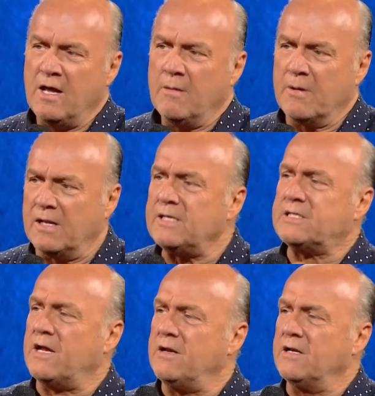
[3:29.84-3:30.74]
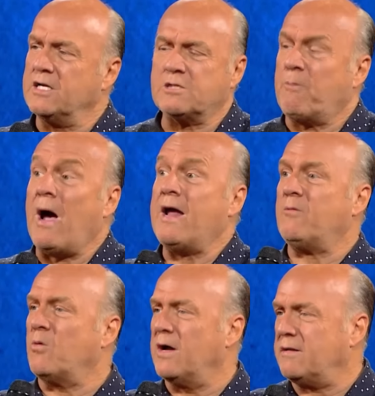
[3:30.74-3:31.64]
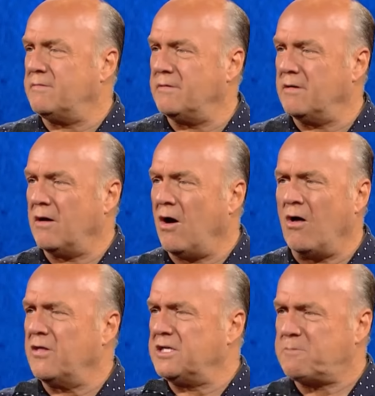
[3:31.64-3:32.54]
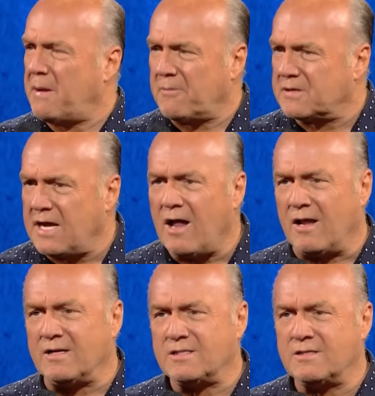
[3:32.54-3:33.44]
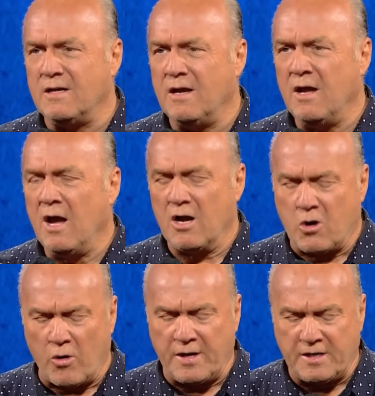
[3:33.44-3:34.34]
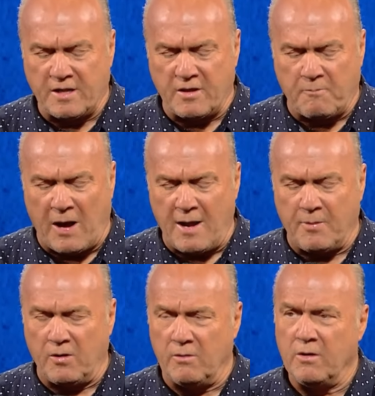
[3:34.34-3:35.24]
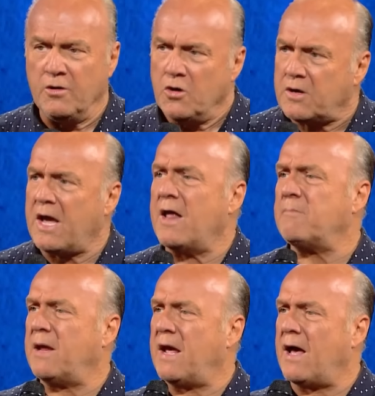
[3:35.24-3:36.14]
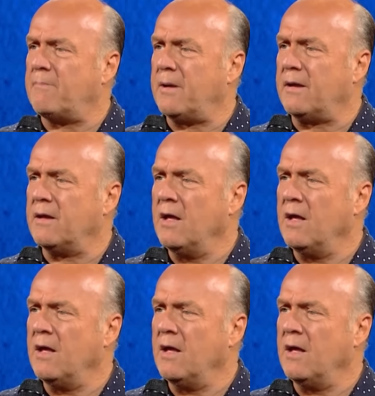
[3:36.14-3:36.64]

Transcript: But listen, despite what all these people tell us, according to the Bible, you can be happy.